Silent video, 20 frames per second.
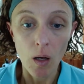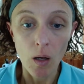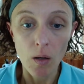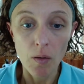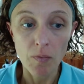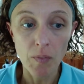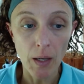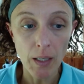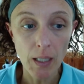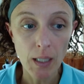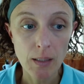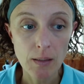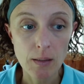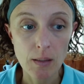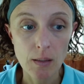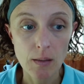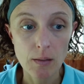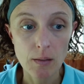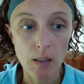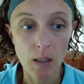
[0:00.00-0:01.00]

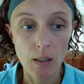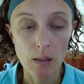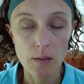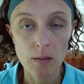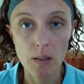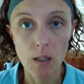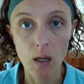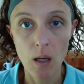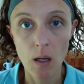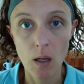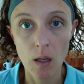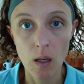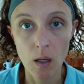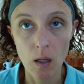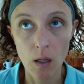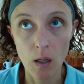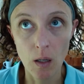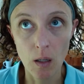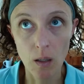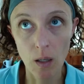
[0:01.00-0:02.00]
finances is
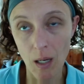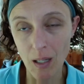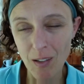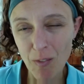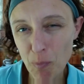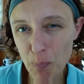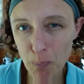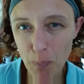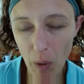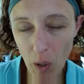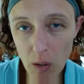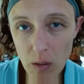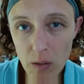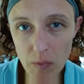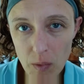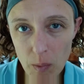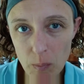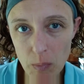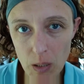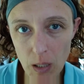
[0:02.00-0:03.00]
kind of part
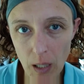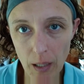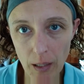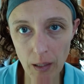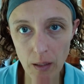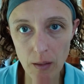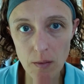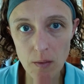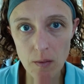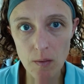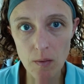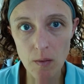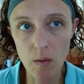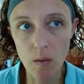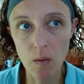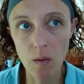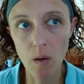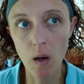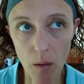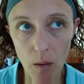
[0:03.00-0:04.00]
of compliance.
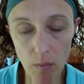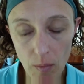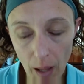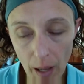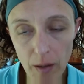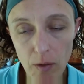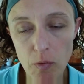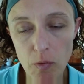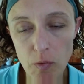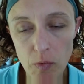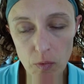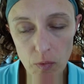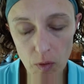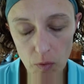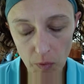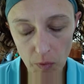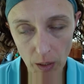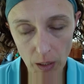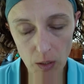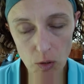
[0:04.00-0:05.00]
A lot of the
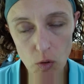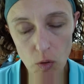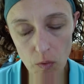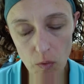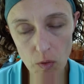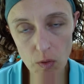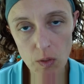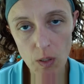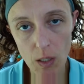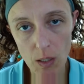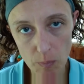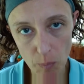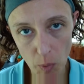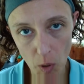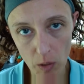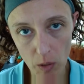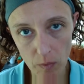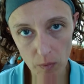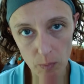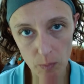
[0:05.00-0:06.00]
financial oversight is
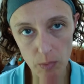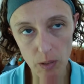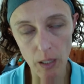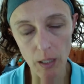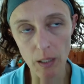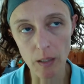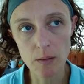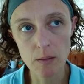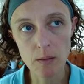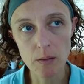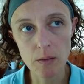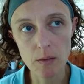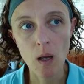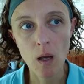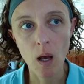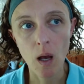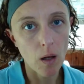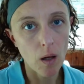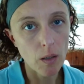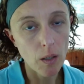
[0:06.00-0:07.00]
part of compliance.
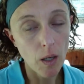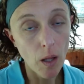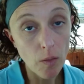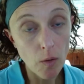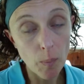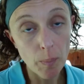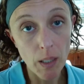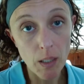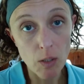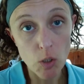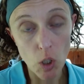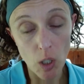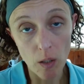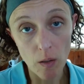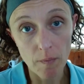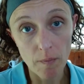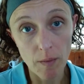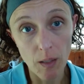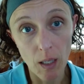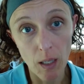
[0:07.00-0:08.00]
Another big
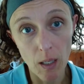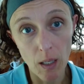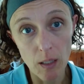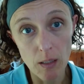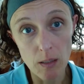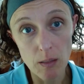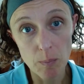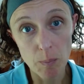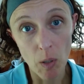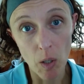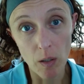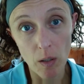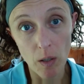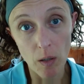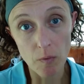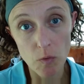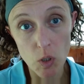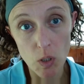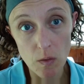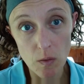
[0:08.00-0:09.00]
chunk of it is part
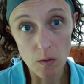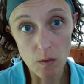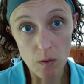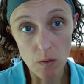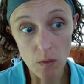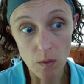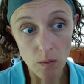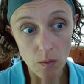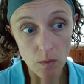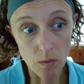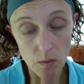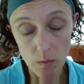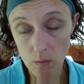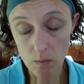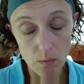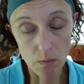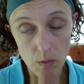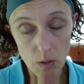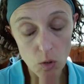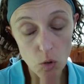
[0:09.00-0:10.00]
of just
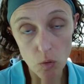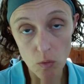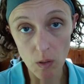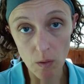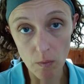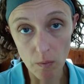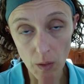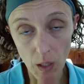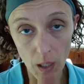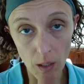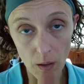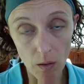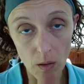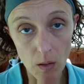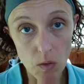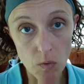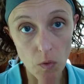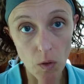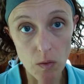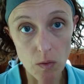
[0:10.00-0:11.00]
the duty of care
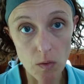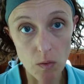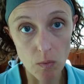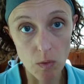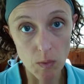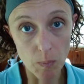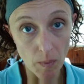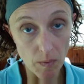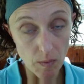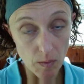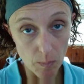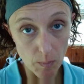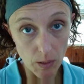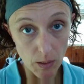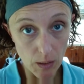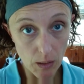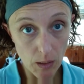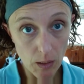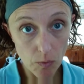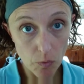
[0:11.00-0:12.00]
as far as the
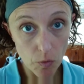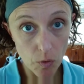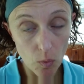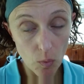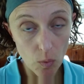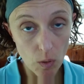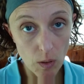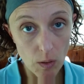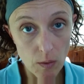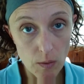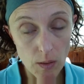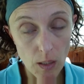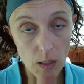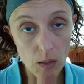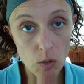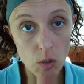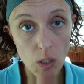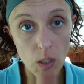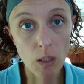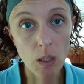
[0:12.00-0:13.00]
responsibility for the
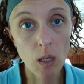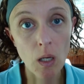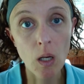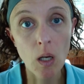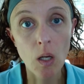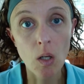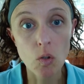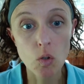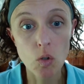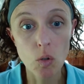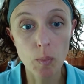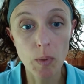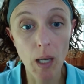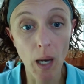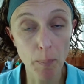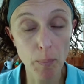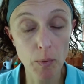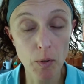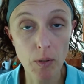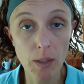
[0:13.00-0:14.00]
organization to be
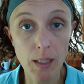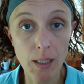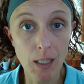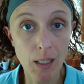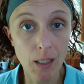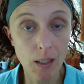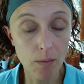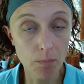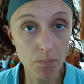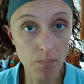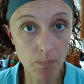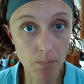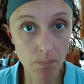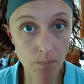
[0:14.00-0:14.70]
operating